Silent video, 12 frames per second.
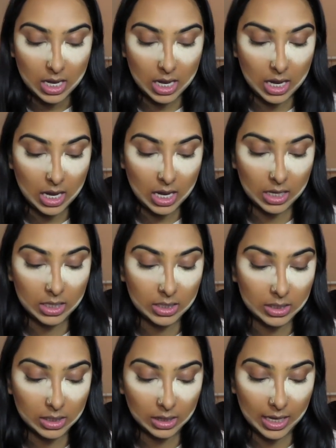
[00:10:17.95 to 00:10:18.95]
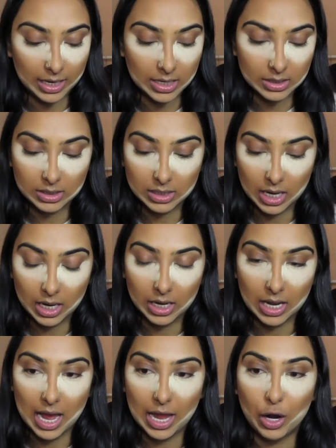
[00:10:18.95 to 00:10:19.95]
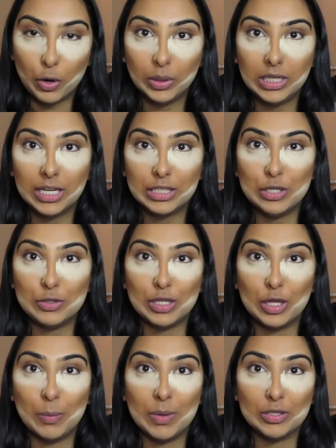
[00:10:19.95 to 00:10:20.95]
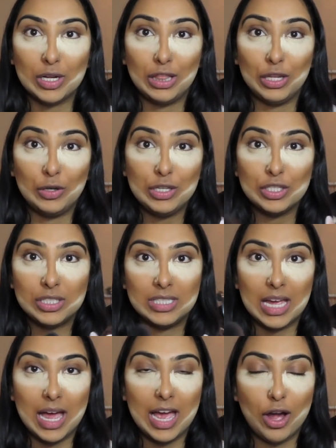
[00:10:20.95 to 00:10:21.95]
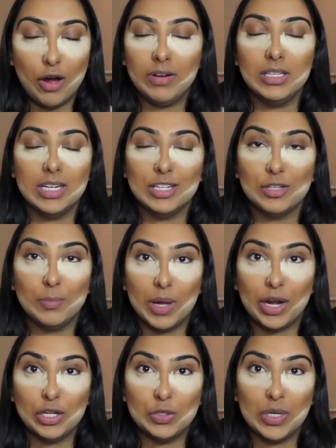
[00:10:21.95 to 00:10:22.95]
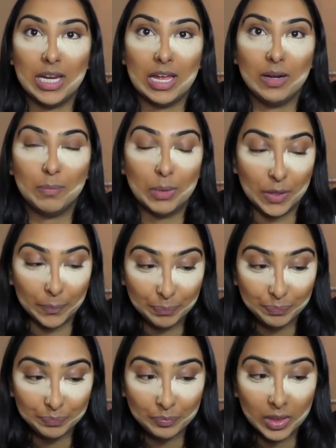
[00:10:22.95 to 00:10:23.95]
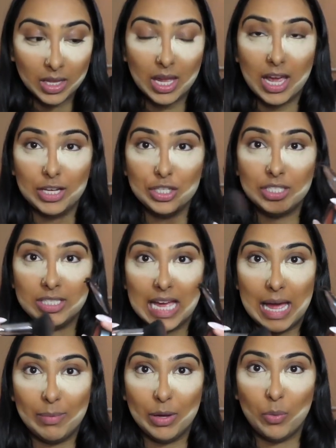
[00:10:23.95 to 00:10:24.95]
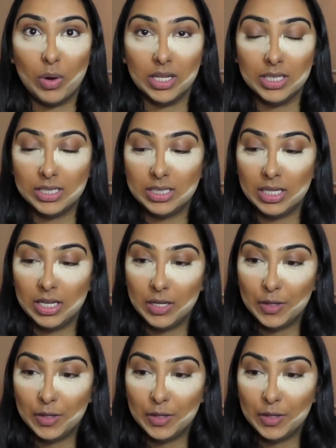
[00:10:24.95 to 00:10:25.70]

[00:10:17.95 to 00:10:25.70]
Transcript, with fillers: And like I said, I only like to use a little bit. So I literally just dab. I already did it so I'm not going to do it again. But I just dab it once.